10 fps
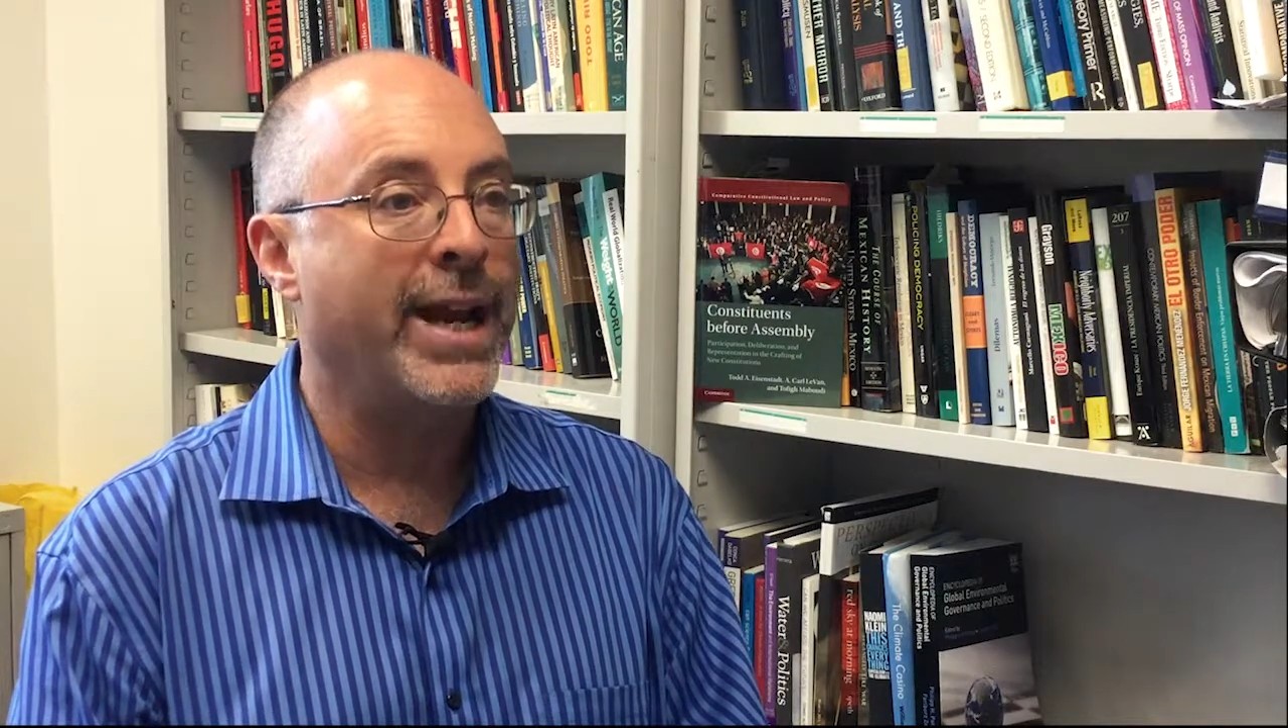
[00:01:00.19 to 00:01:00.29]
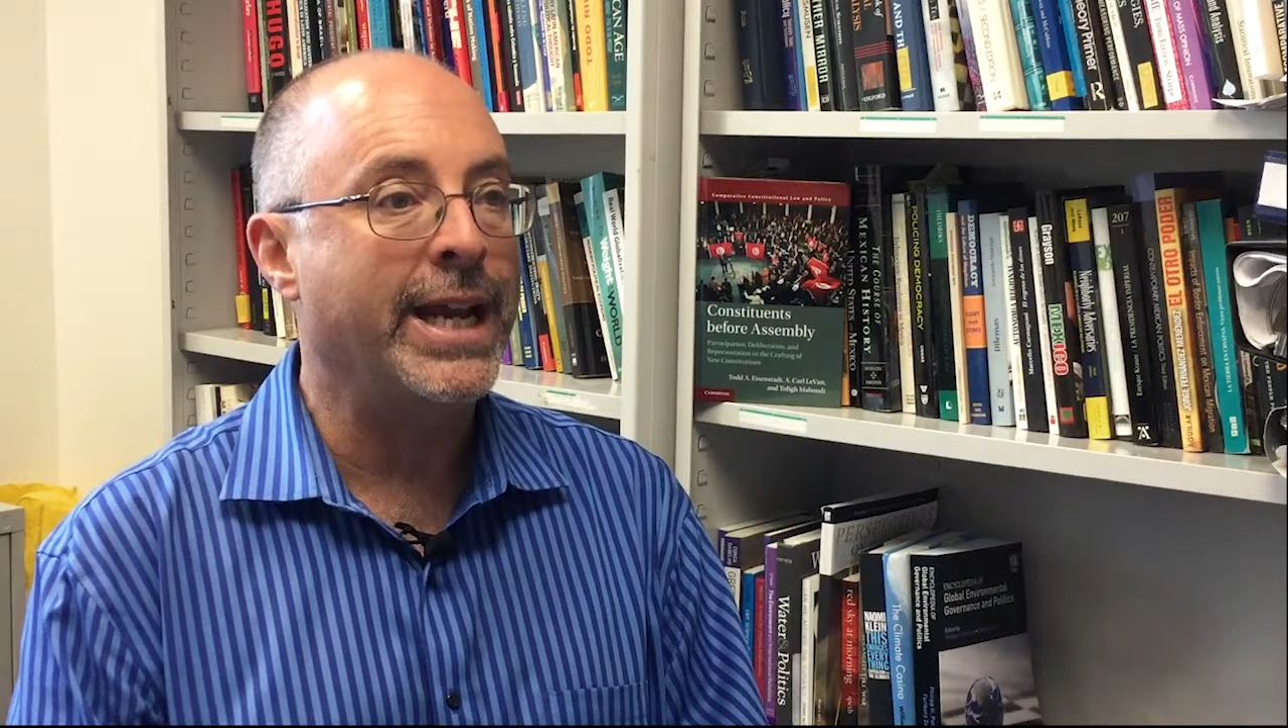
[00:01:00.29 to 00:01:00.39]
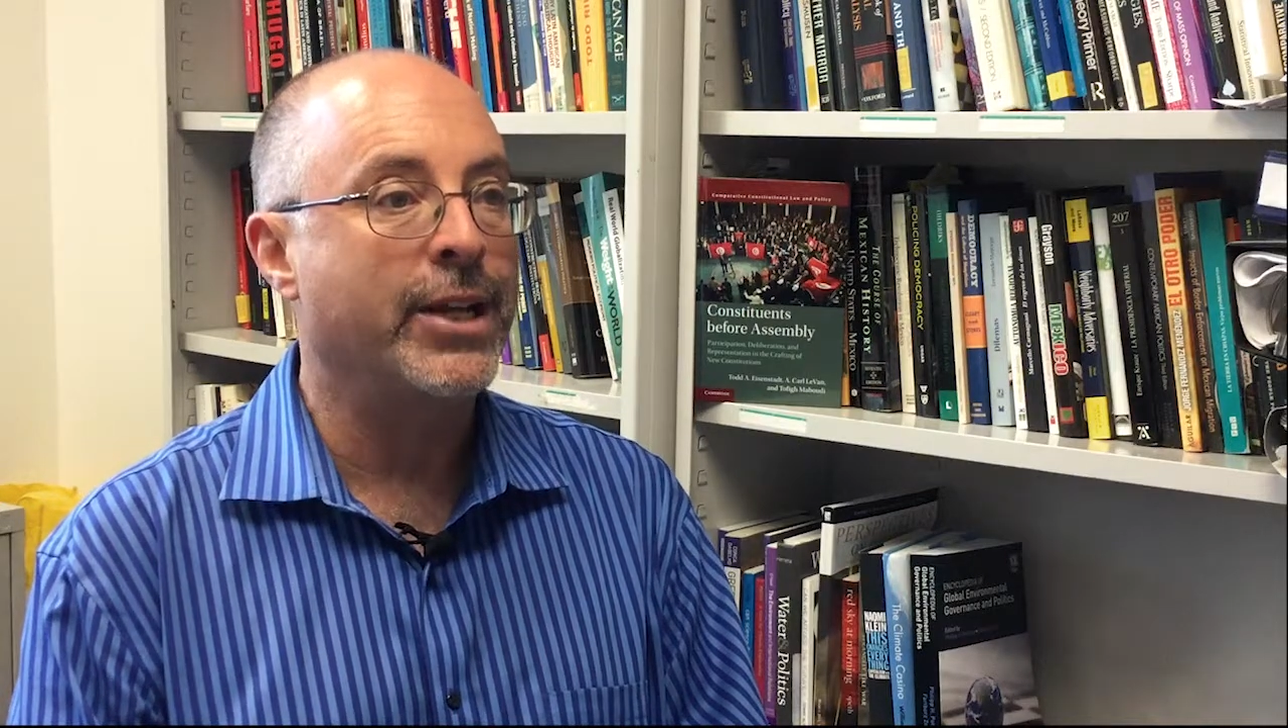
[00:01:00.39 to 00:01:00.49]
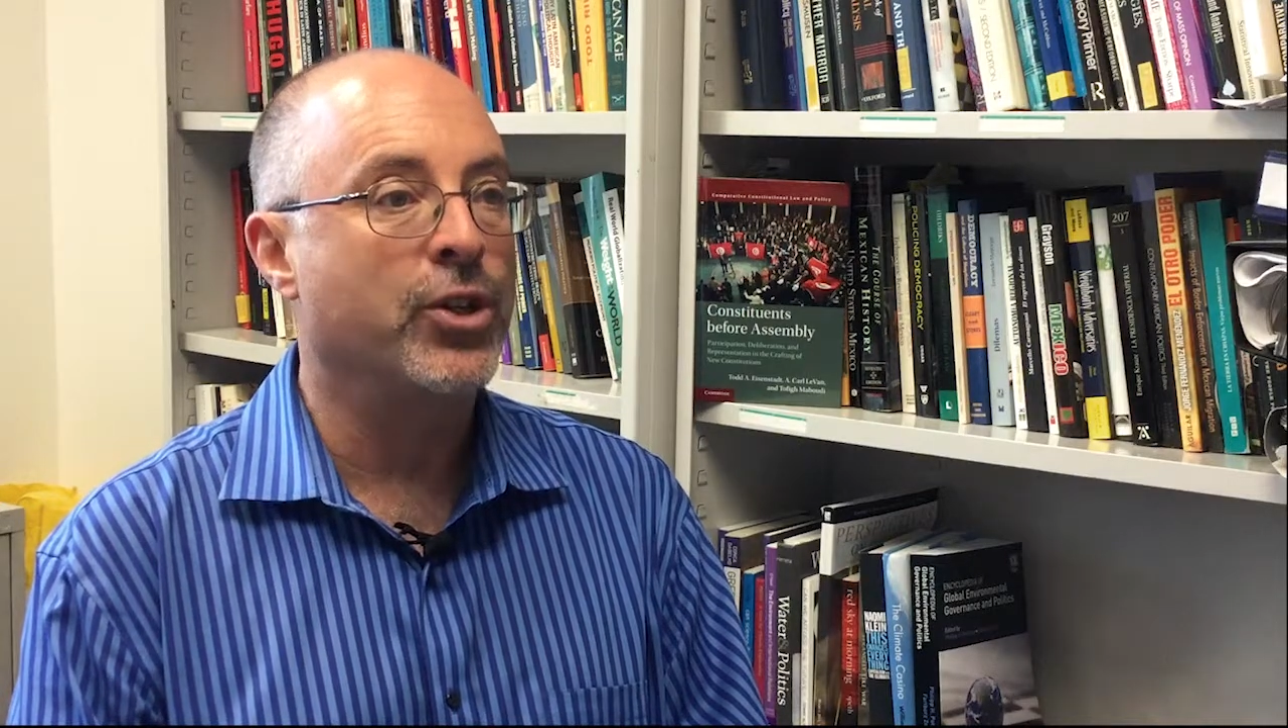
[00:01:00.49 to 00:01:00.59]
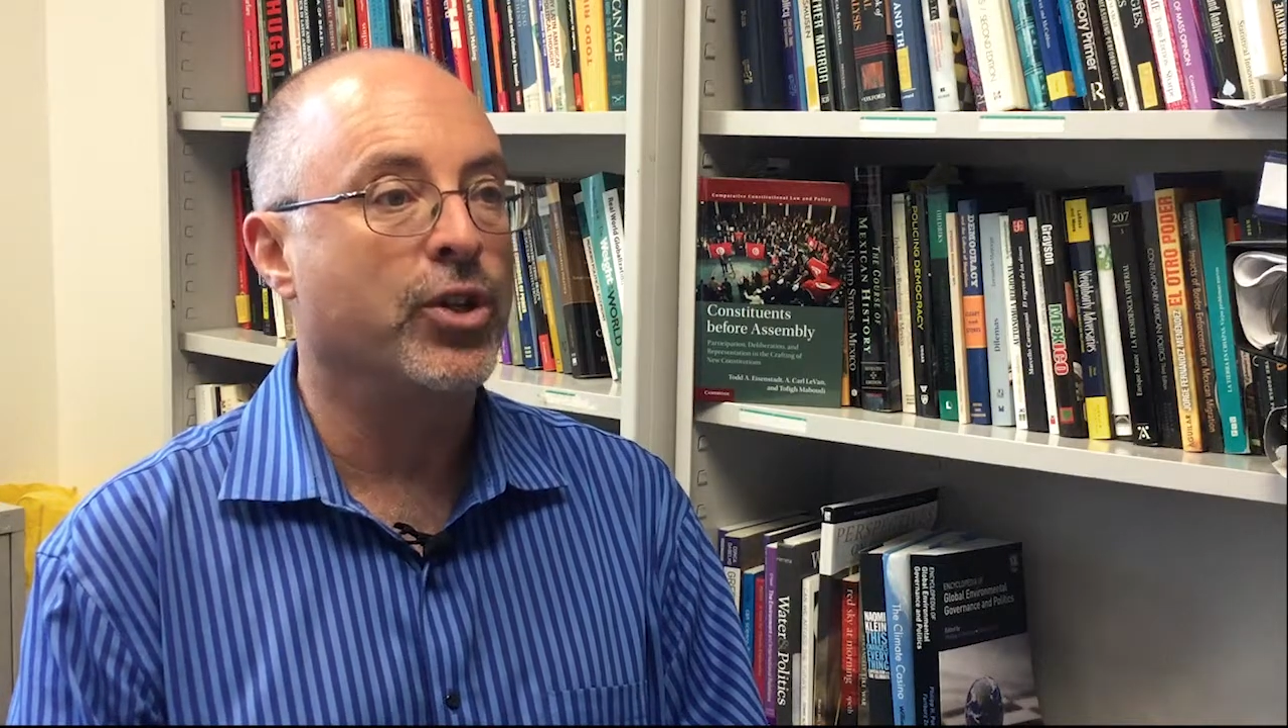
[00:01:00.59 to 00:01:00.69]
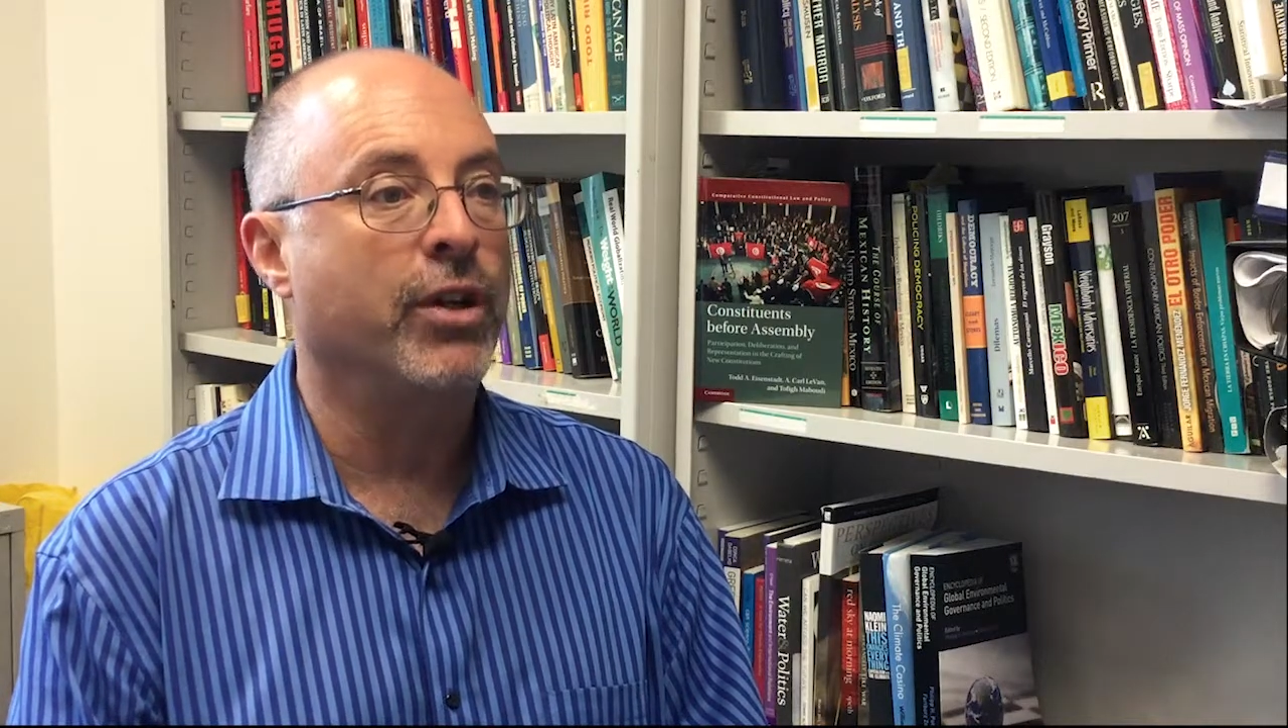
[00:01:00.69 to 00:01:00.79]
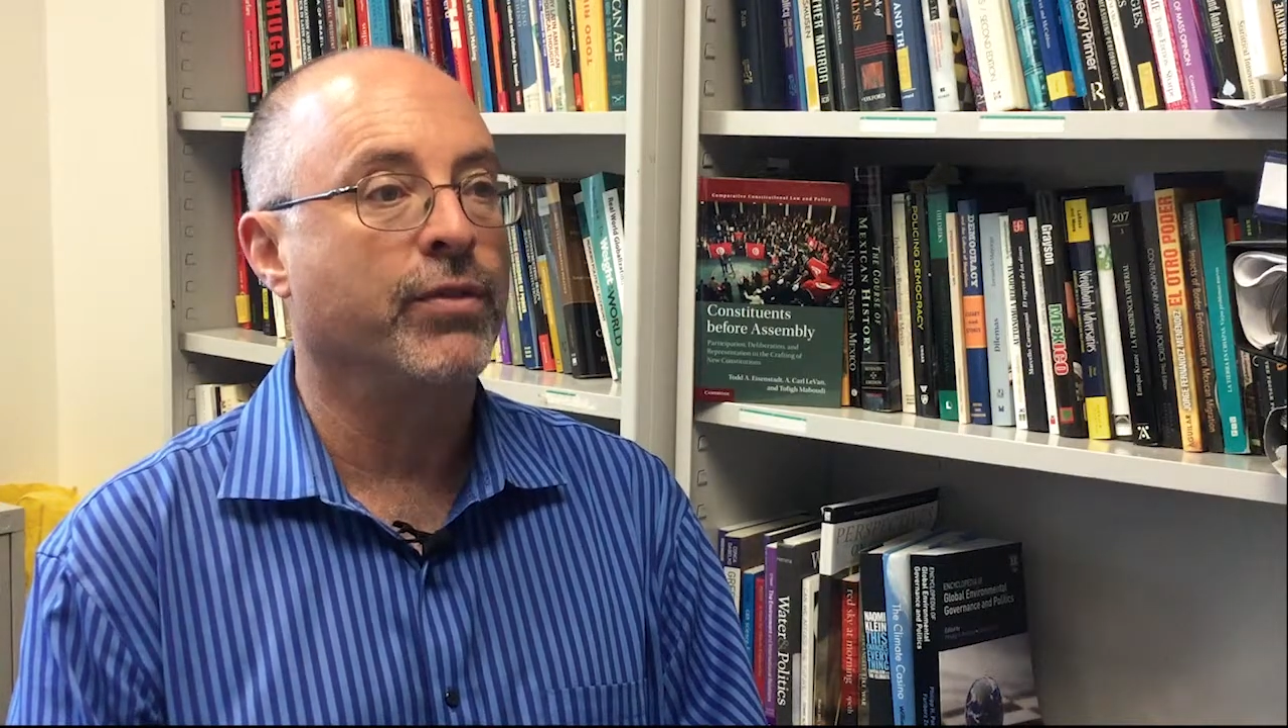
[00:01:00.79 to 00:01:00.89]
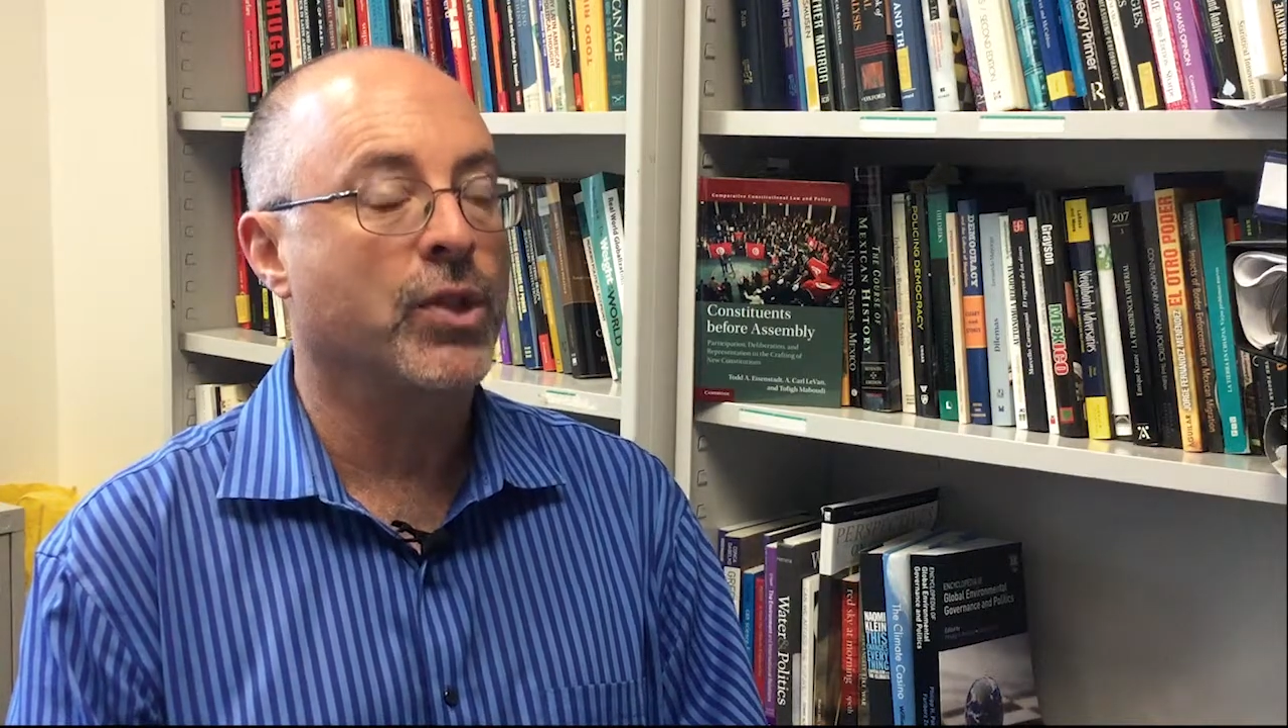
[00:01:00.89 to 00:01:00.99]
range